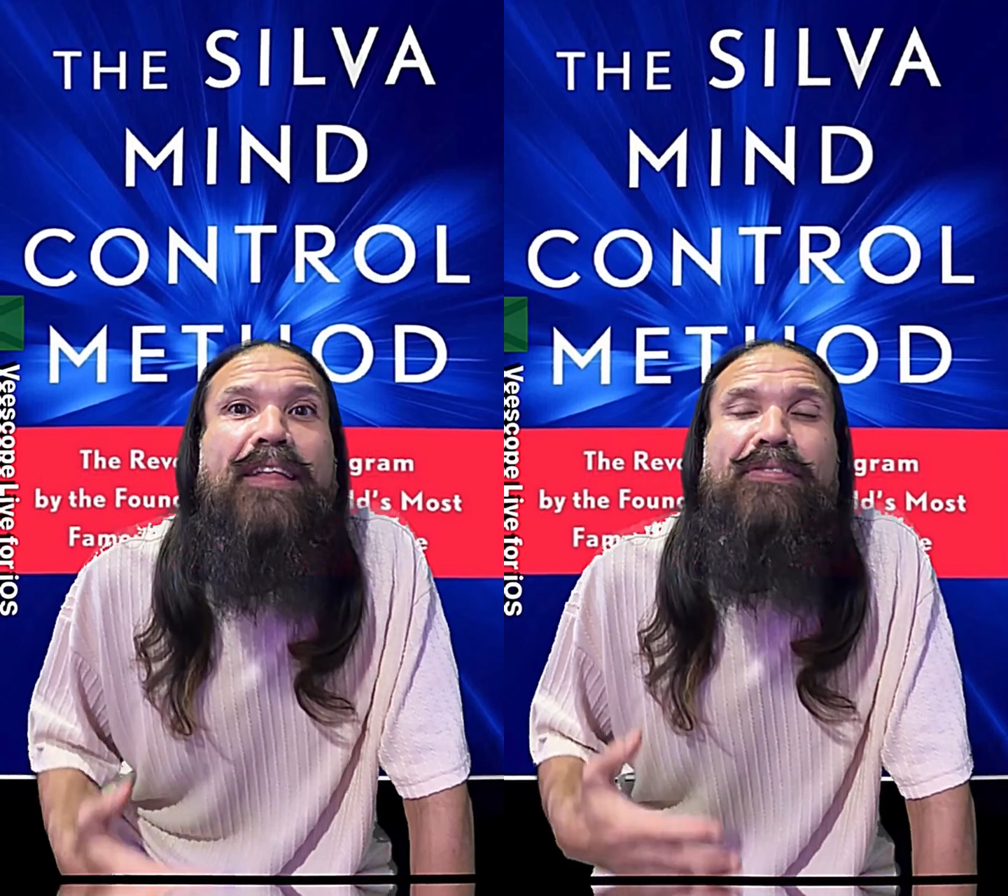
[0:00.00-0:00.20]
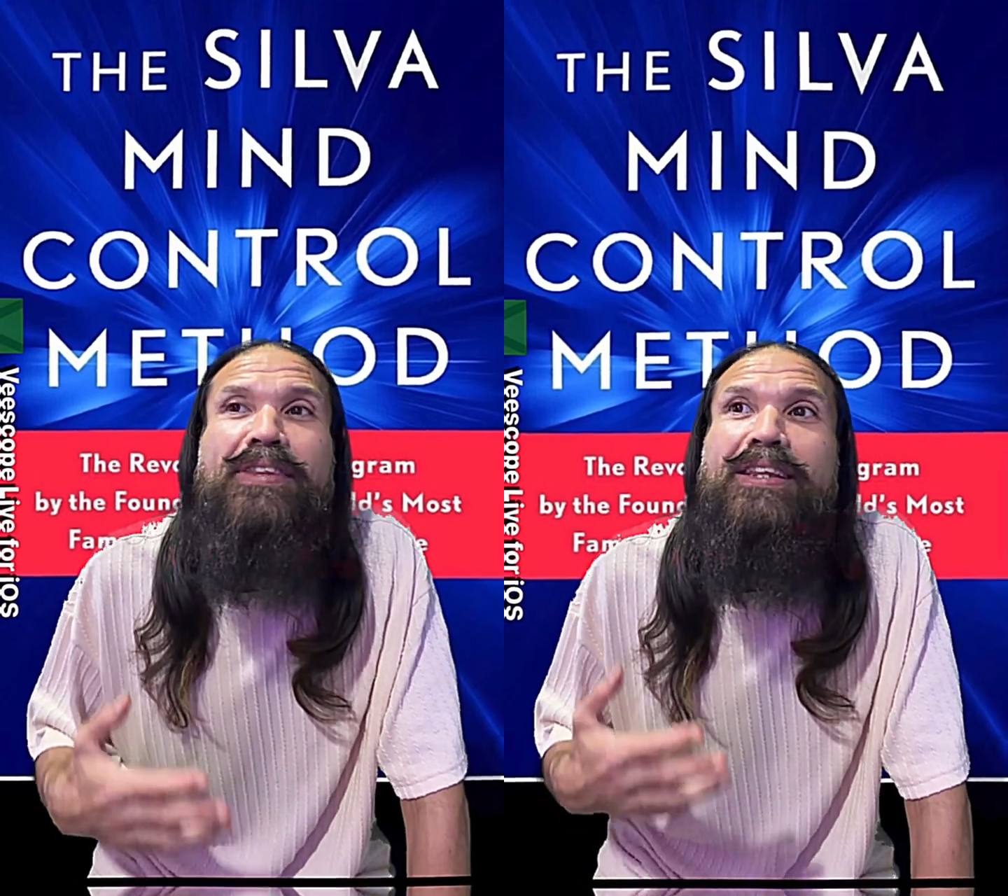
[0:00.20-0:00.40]

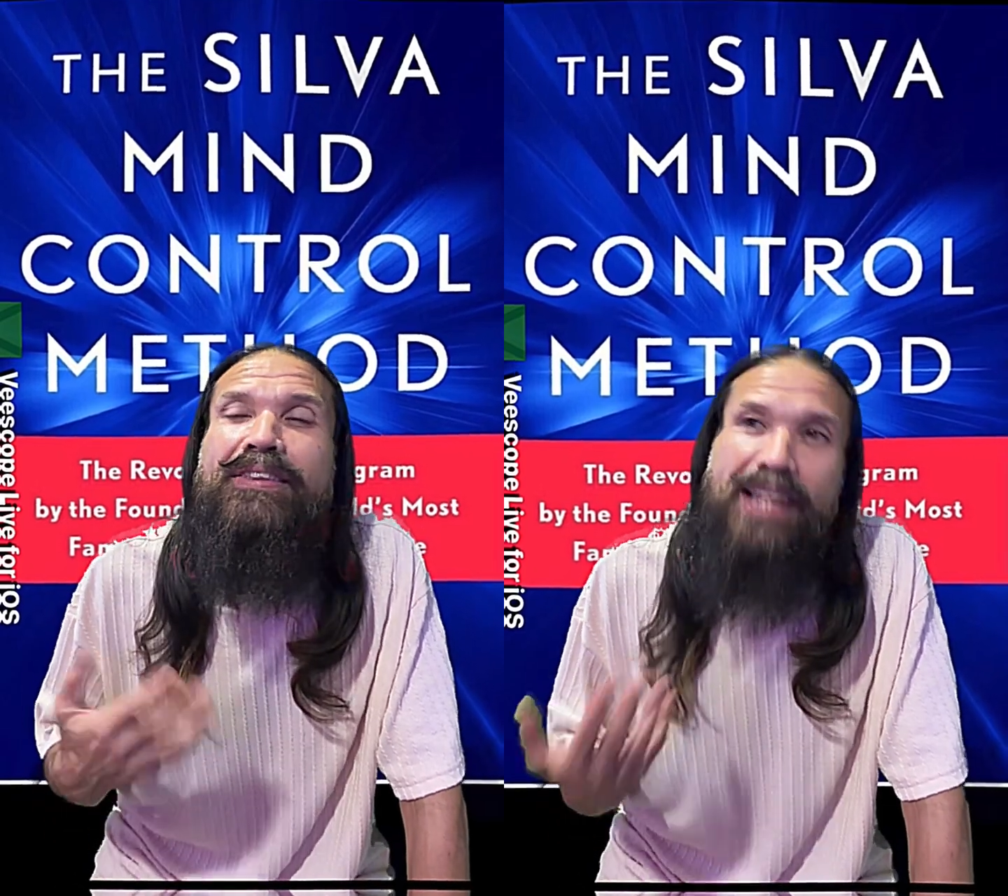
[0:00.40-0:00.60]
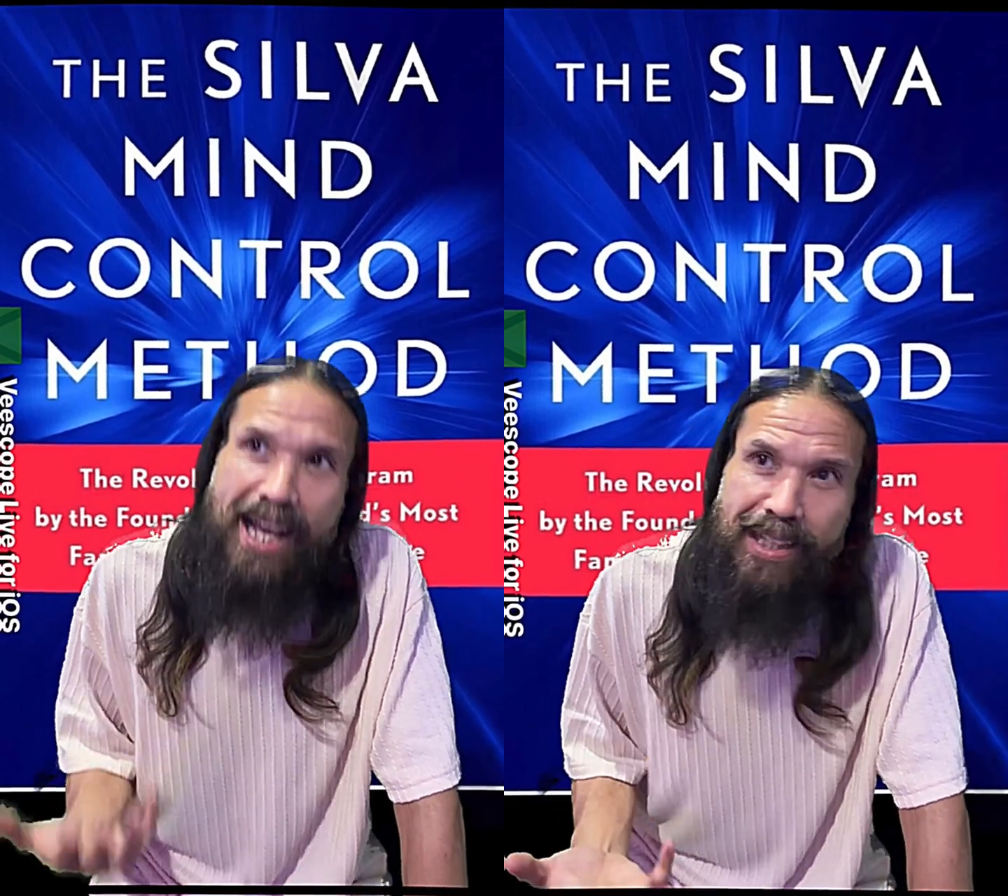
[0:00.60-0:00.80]
The
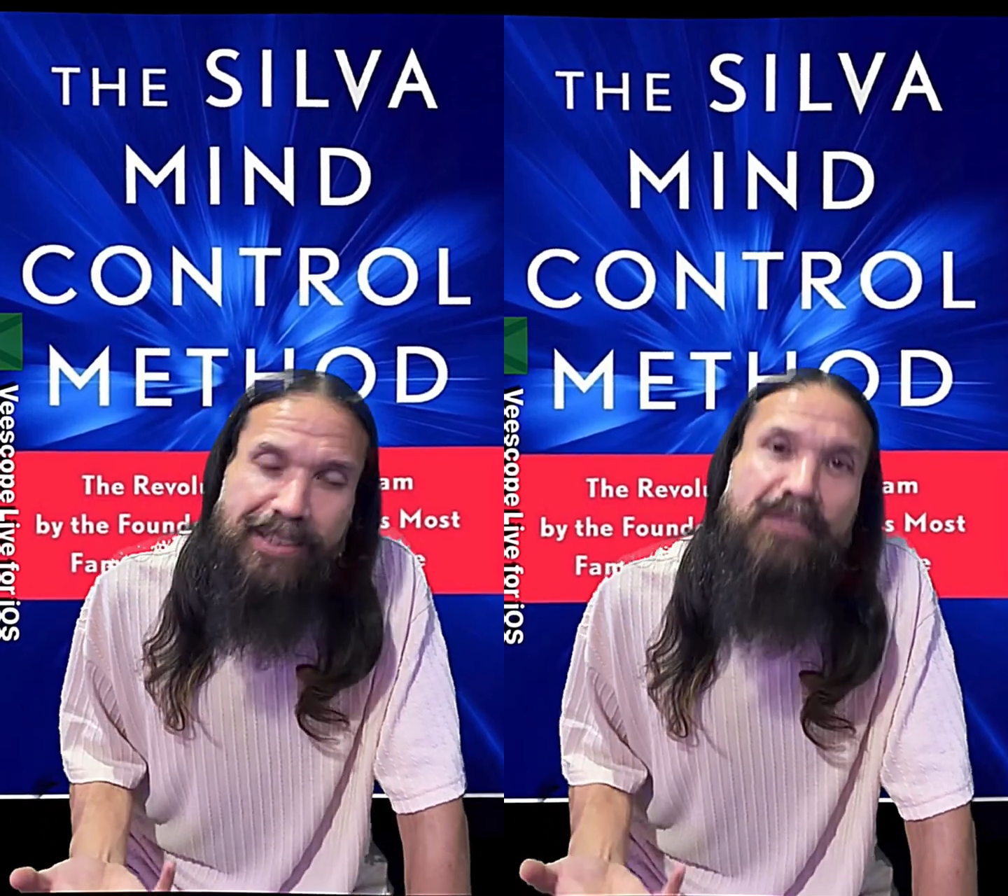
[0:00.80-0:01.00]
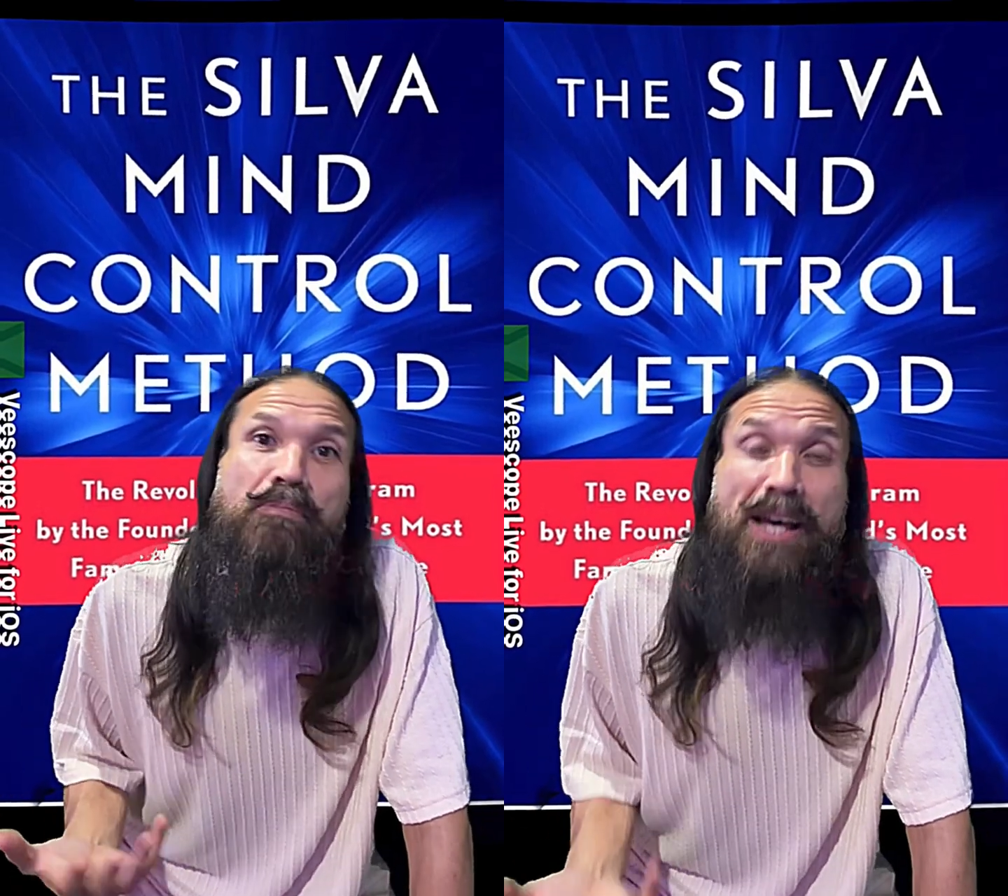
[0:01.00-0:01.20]

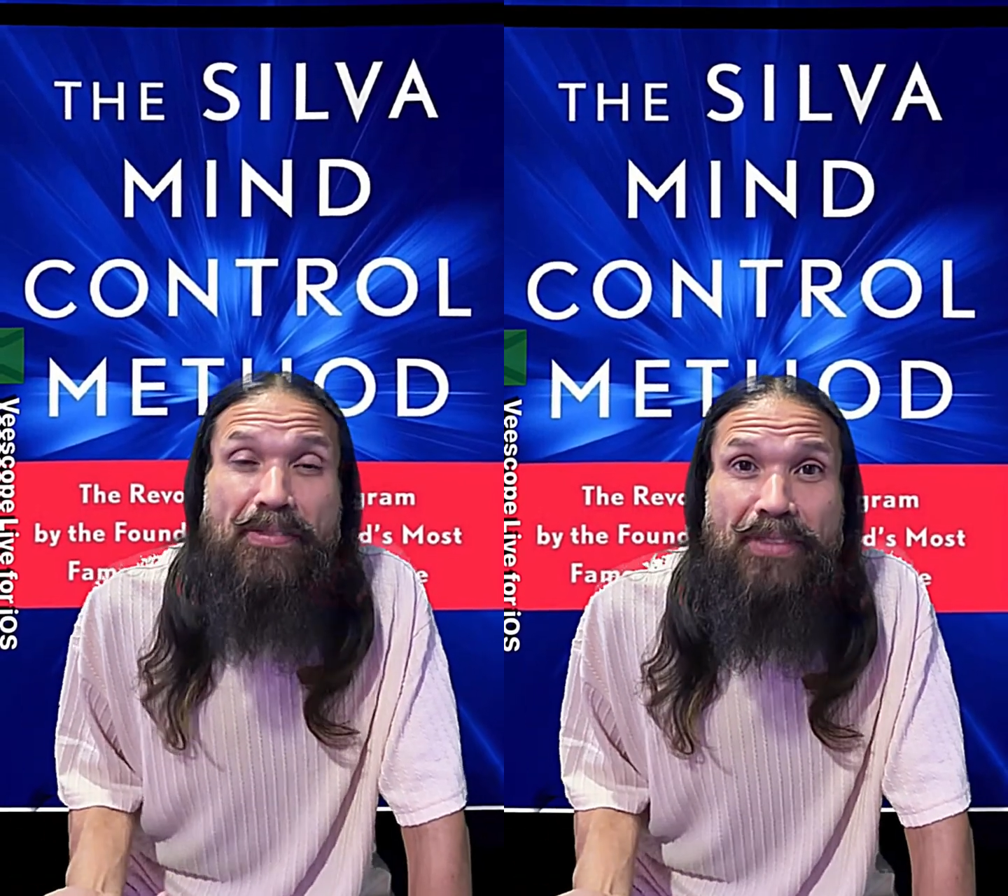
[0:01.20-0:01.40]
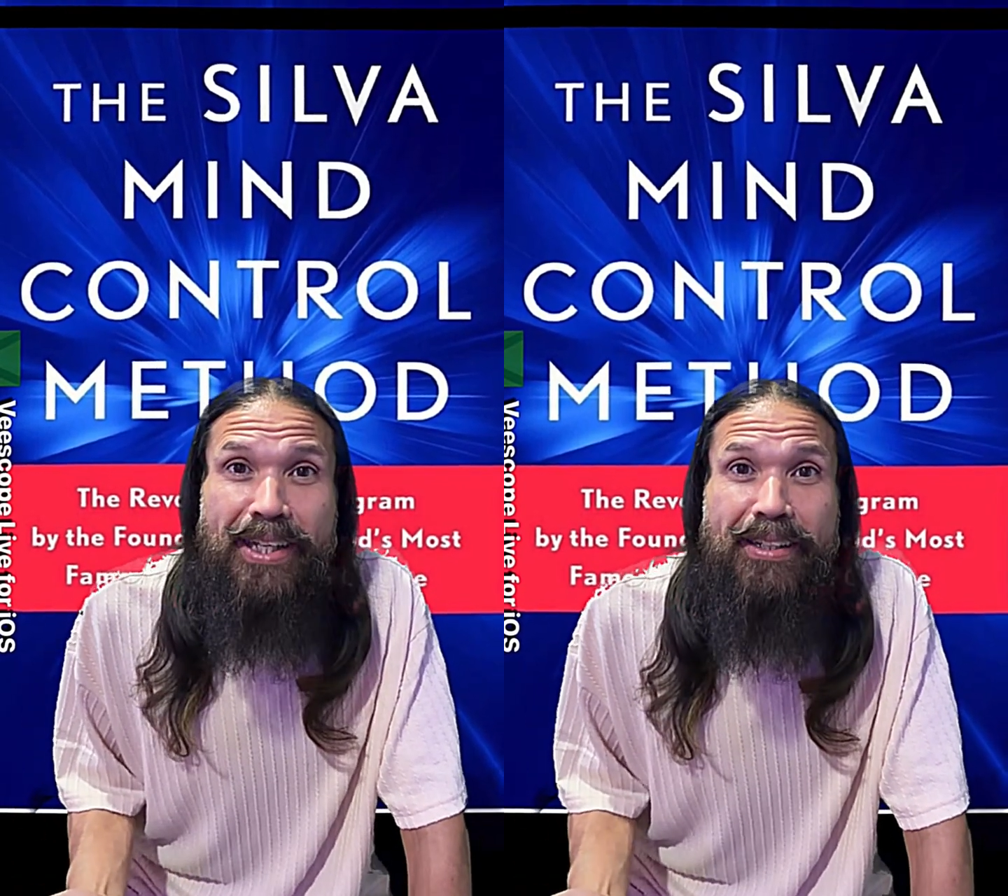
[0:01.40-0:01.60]
last
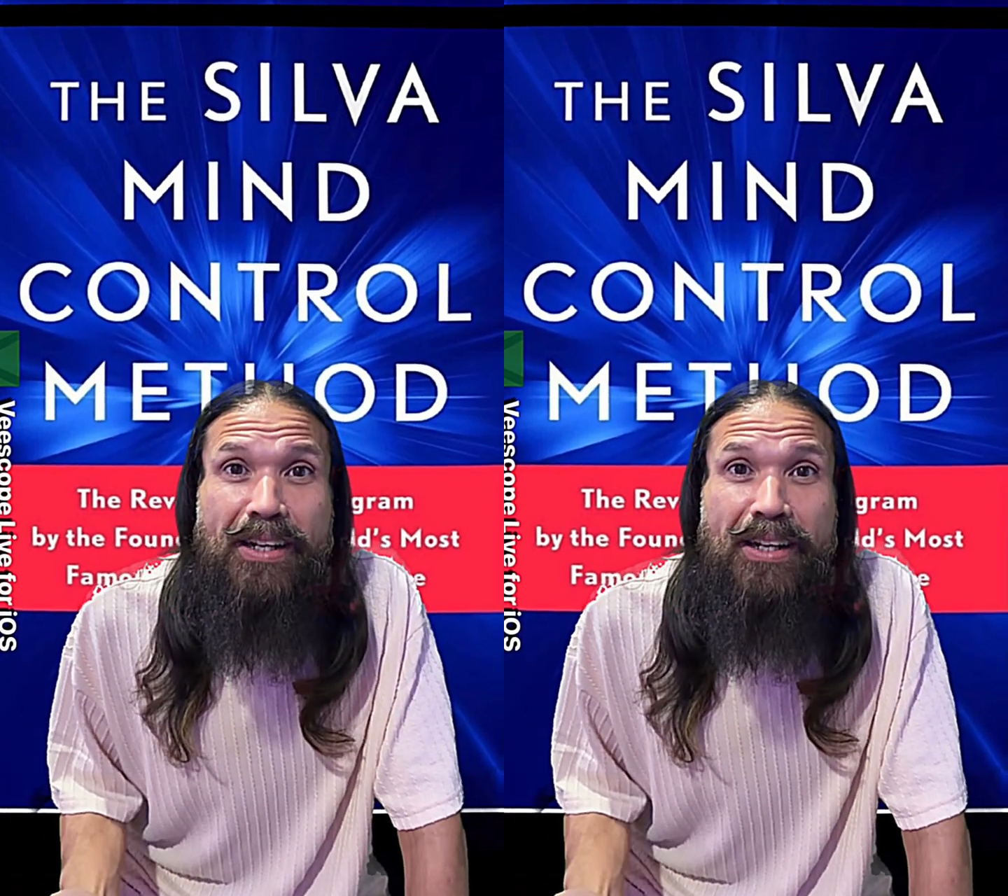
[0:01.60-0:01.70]
method